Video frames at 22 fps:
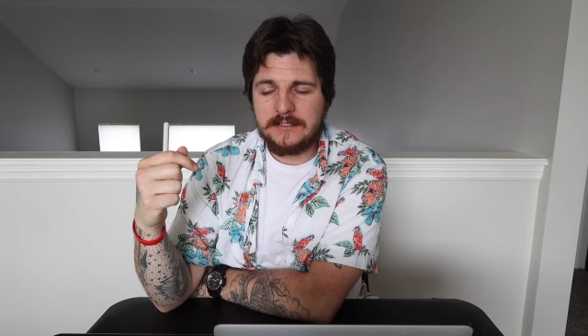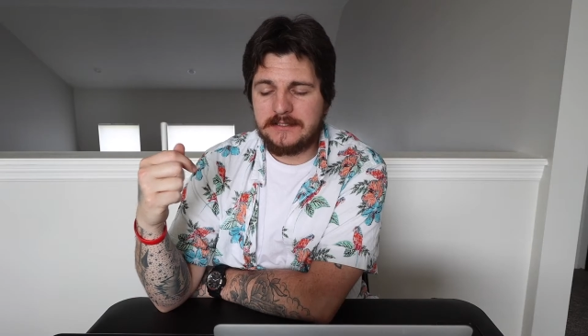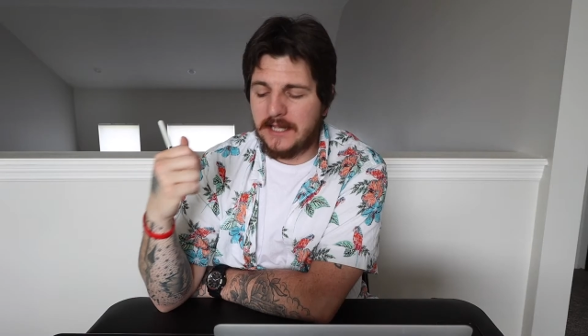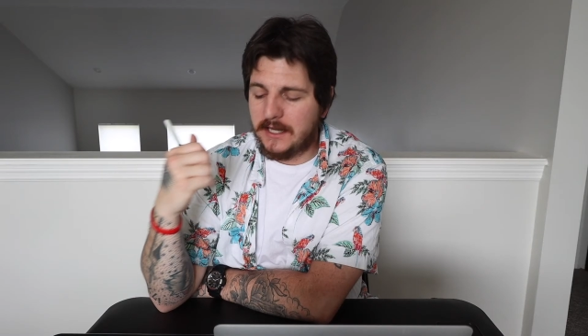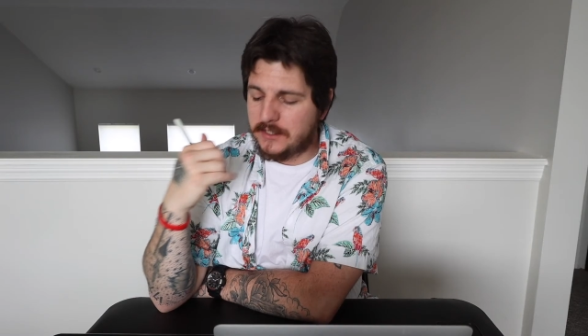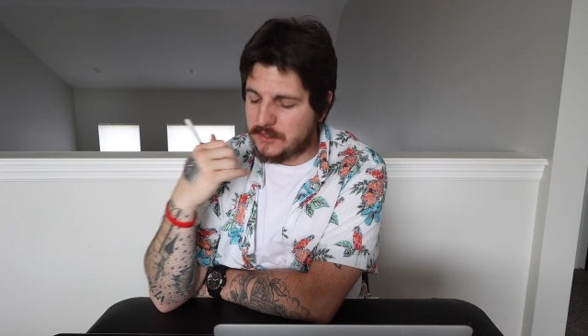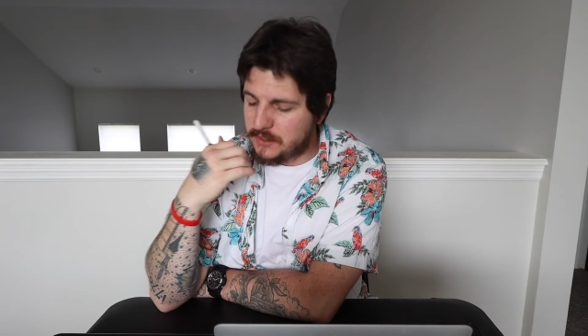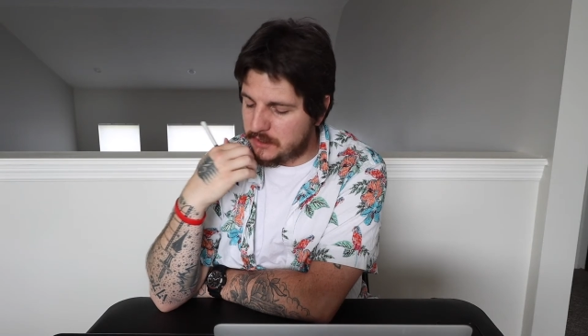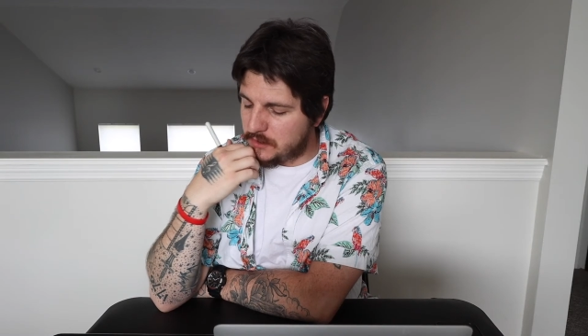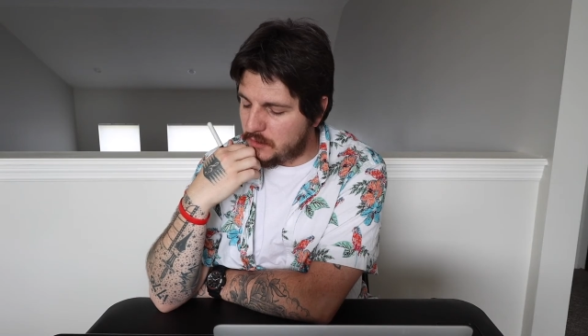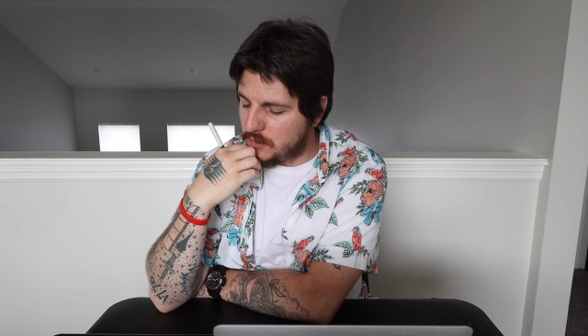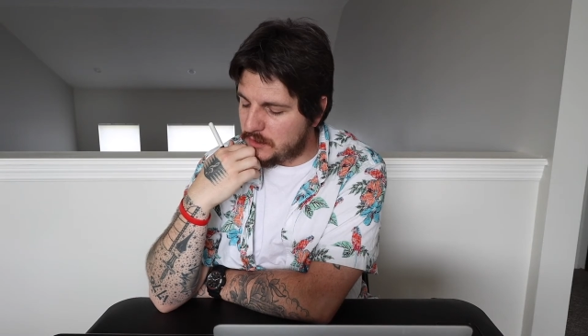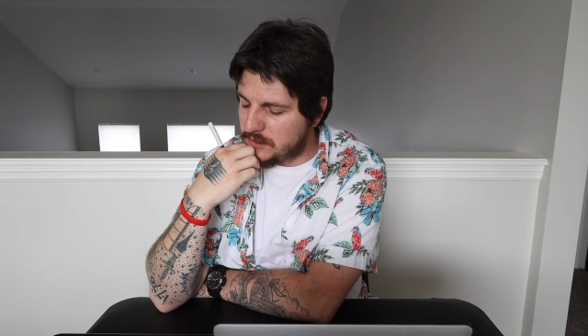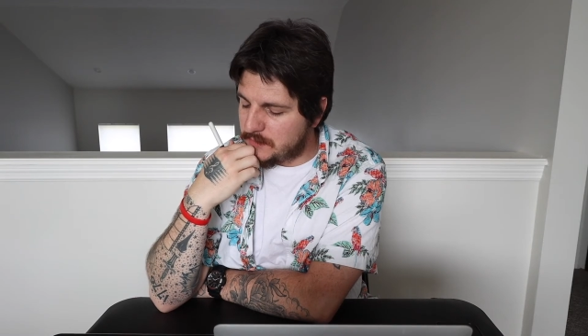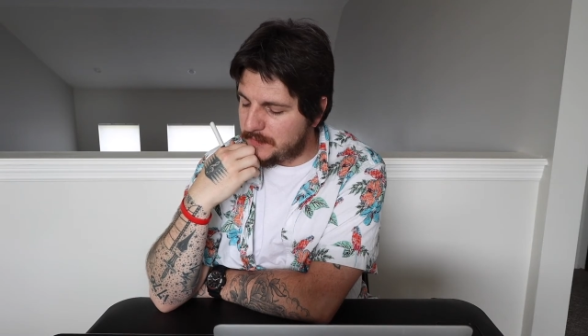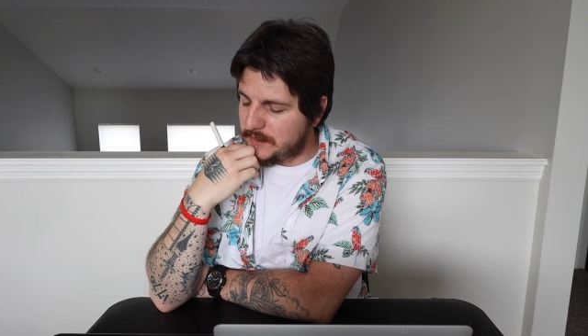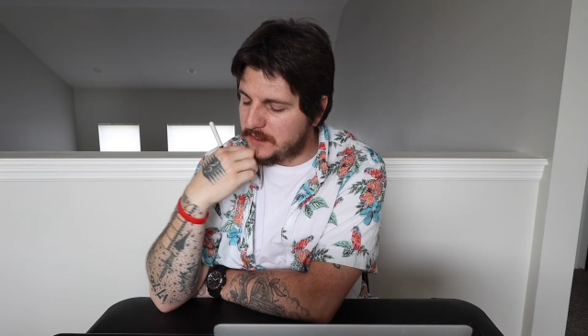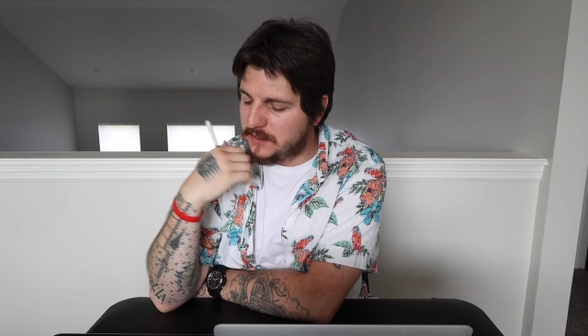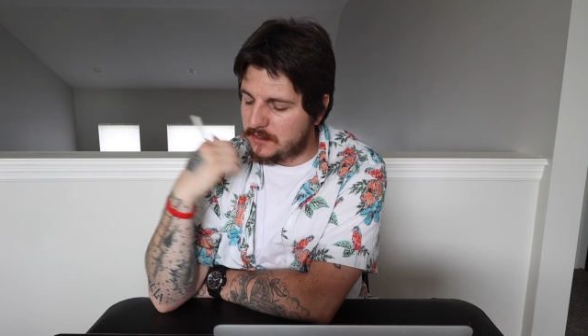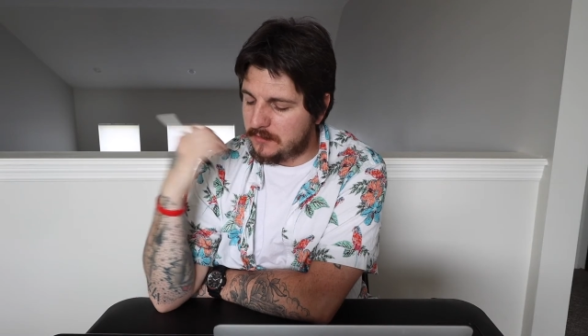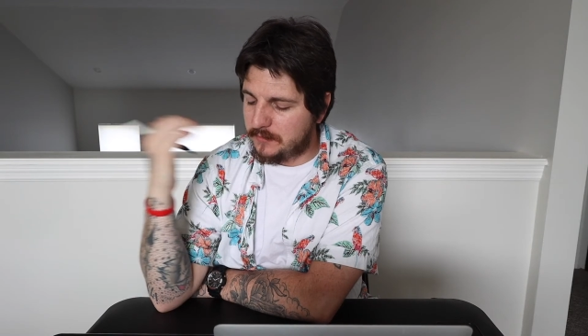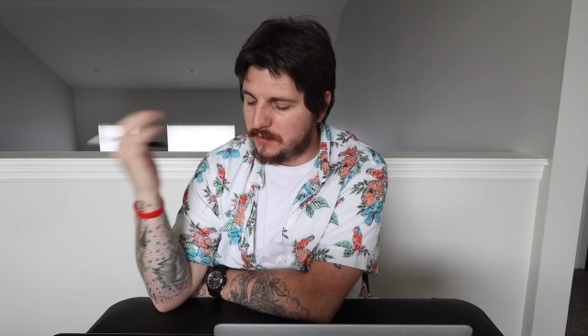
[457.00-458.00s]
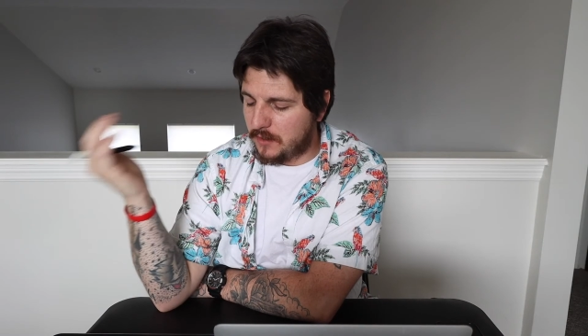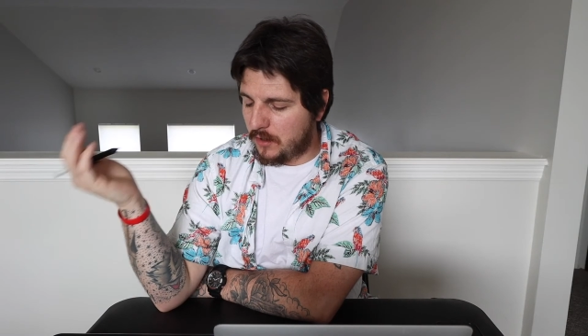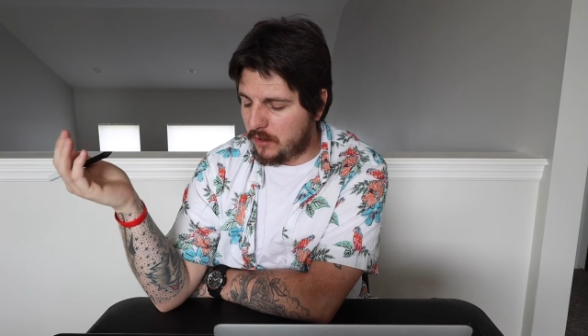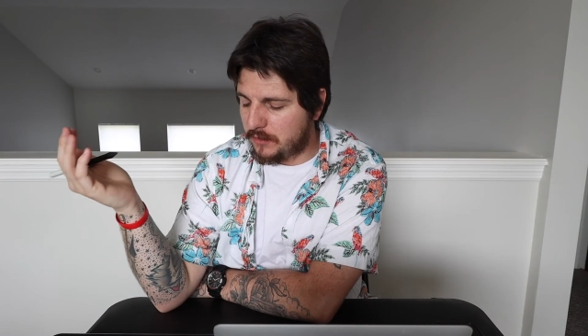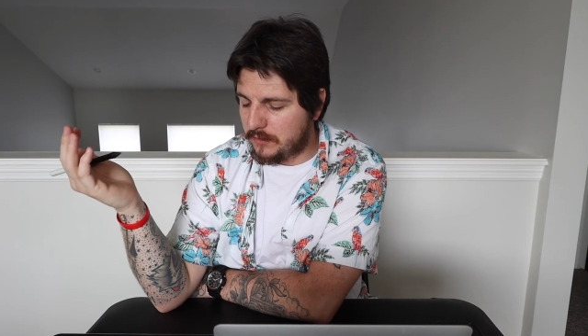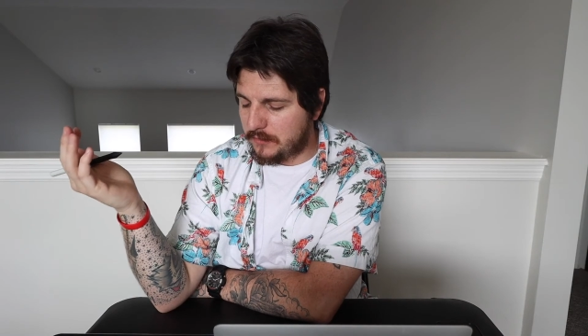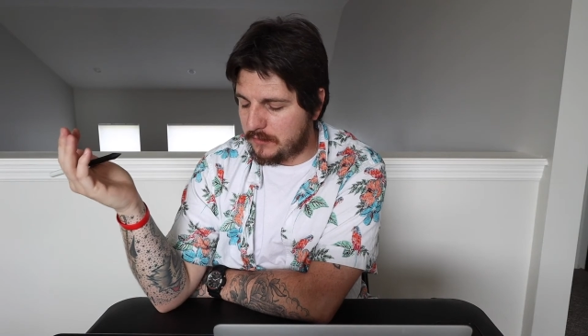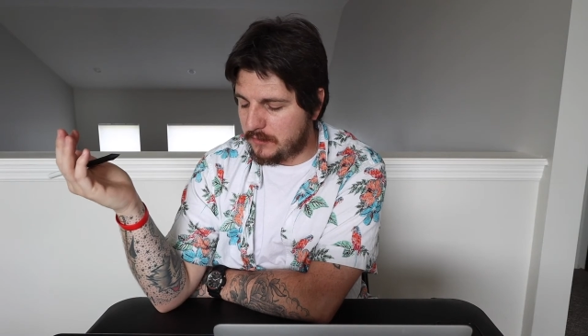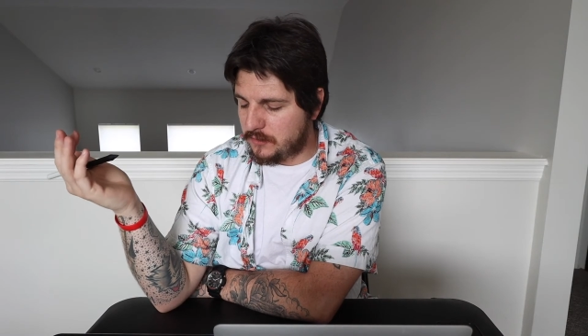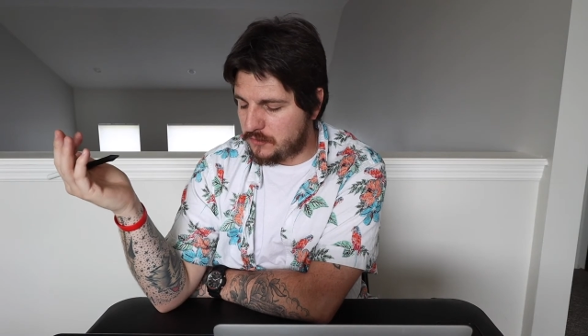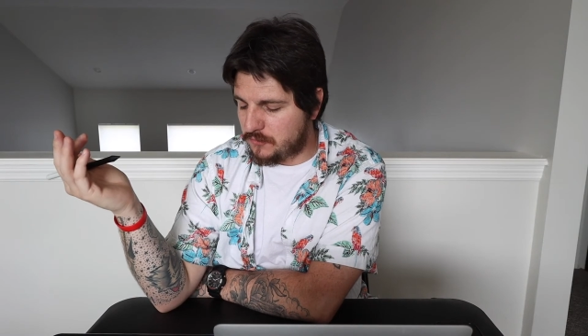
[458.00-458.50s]
actually going to be a little bit
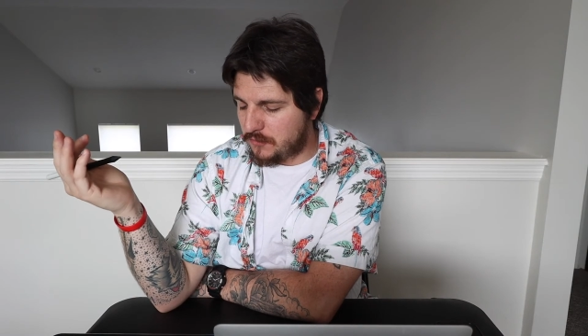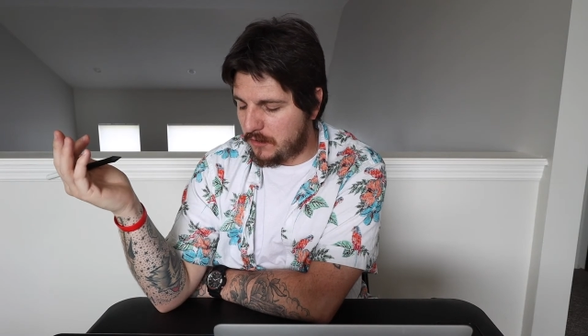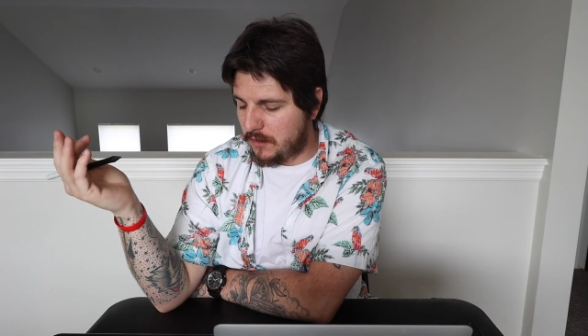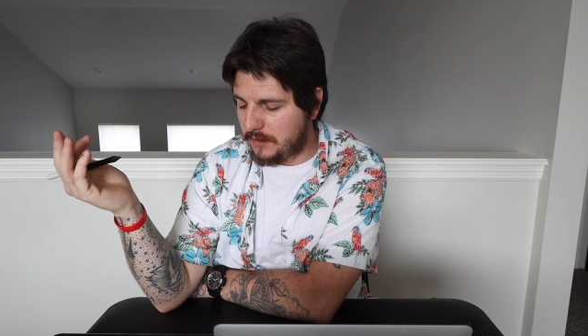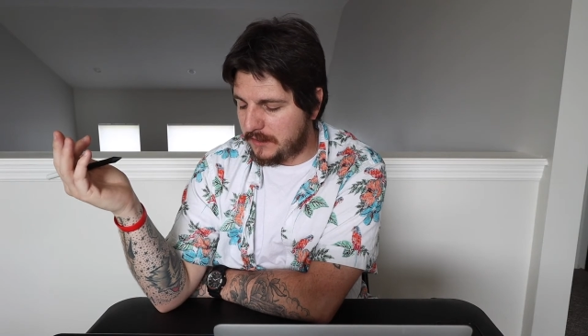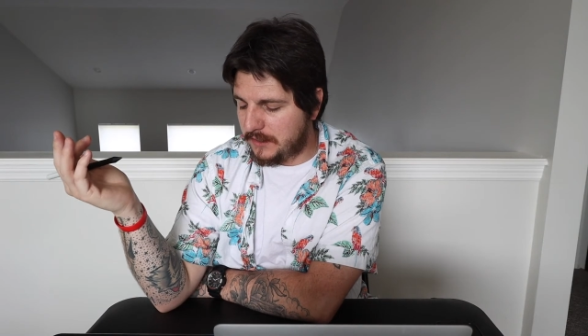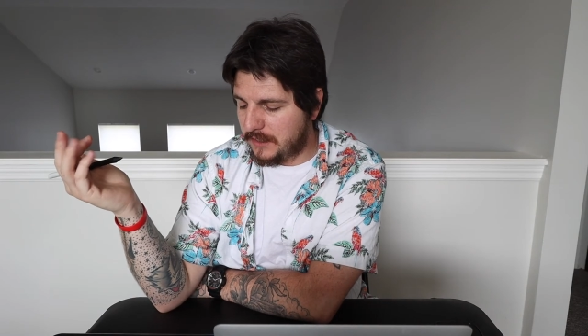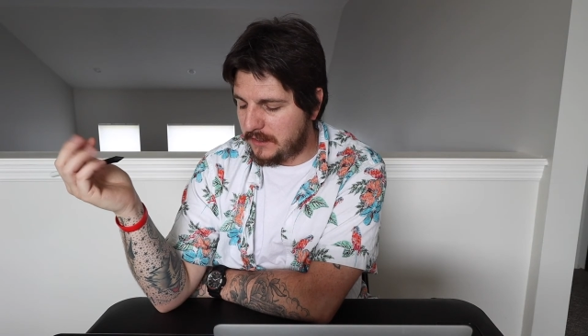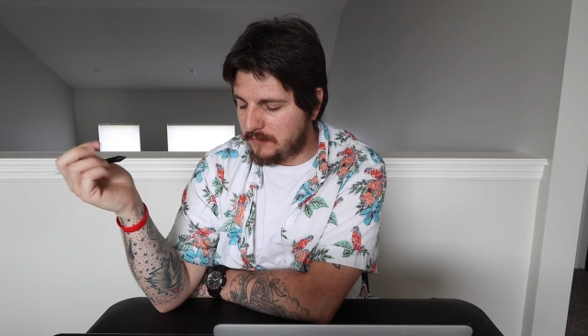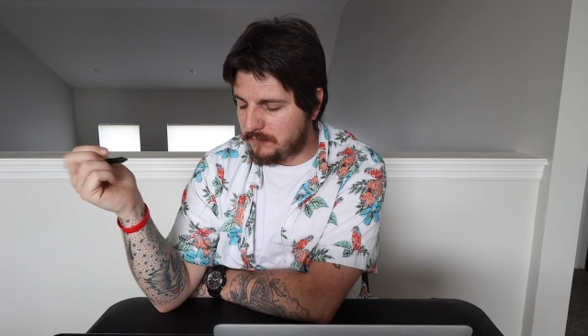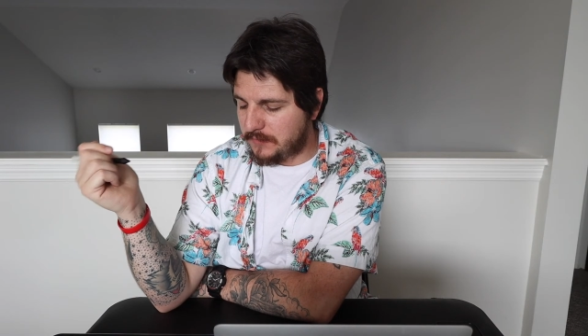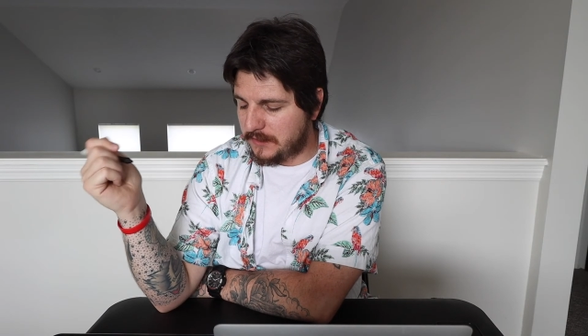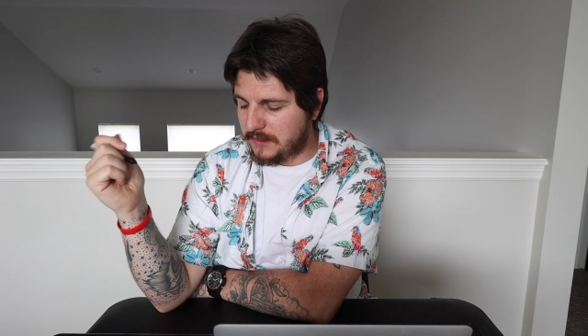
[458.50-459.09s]
harder than drawing it,